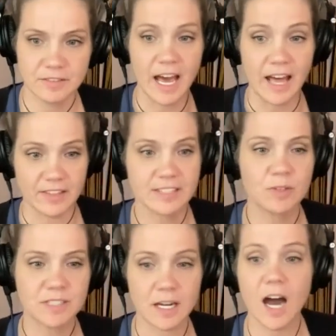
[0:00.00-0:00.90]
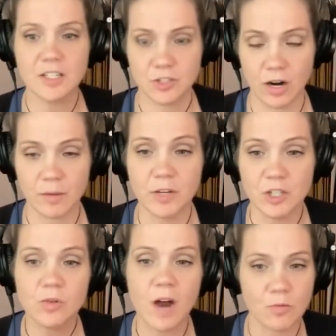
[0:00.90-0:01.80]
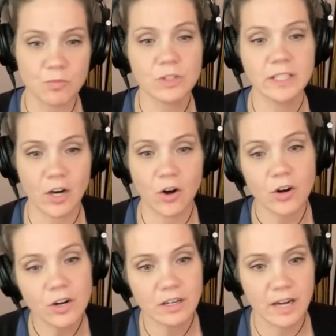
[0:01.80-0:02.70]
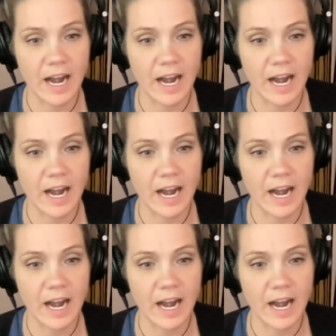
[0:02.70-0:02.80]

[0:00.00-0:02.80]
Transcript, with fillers: yeah, this was a construct, but you got really hurt.